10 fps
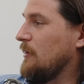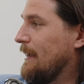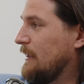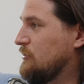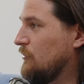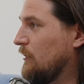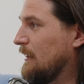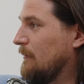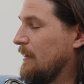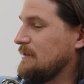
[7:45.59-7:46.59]
you're making sure they're
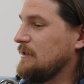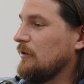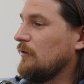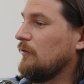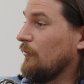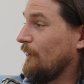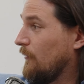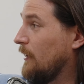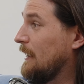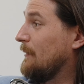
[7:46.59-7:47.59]
getting the best deal on the
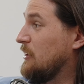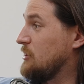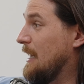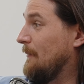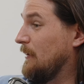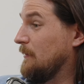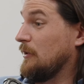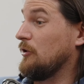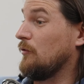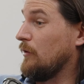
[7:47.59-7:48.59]
front end by shopping them, and
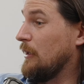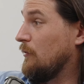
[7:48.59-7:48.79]
then